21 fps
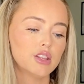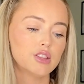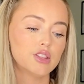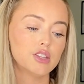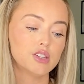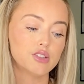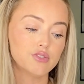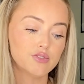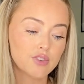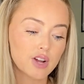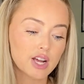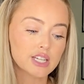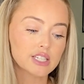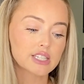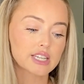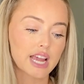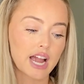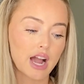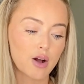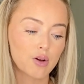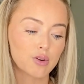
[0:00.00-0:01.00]
The defense
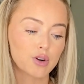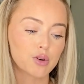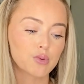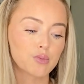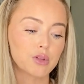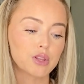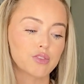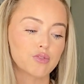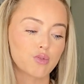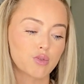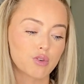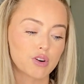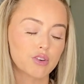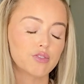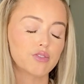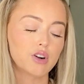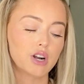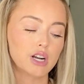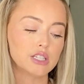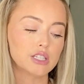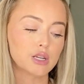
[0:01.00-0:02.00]
countered with a
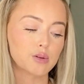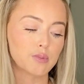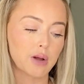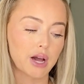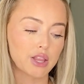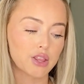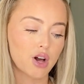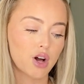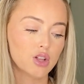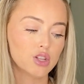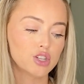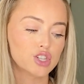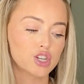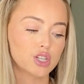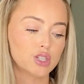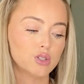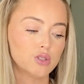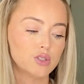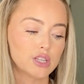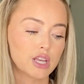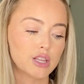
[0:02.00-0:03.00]
forensic
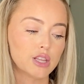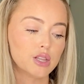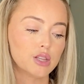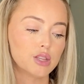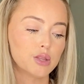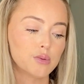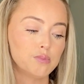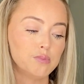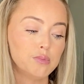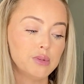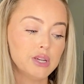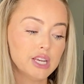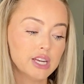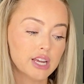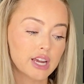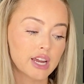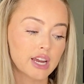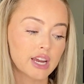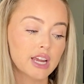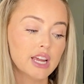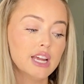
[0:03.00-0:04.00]
pathologist who said that the
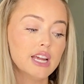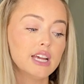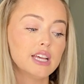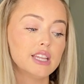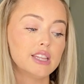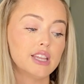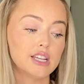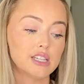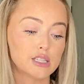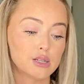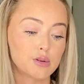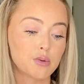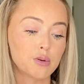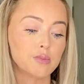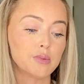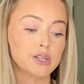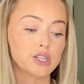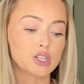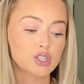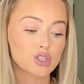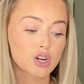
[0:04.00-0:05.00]
beating that
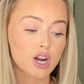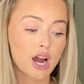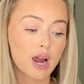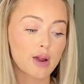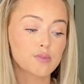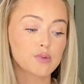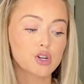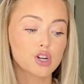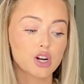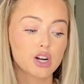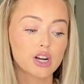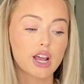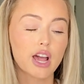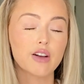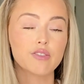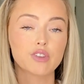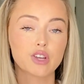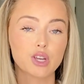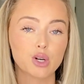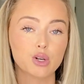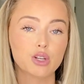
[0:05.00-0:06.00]
Zimmerman described could
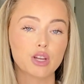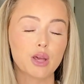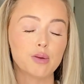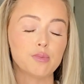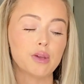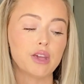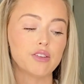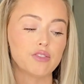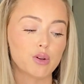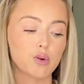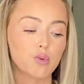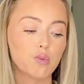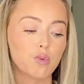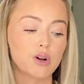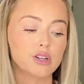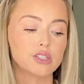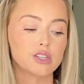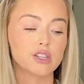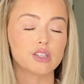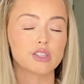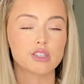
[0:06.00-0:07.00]
have killed him if it
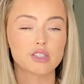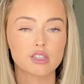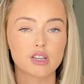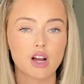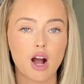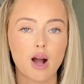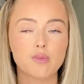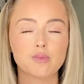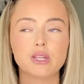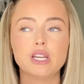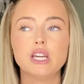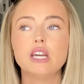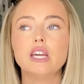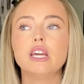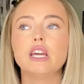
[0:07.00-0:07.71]
wasn't stopped.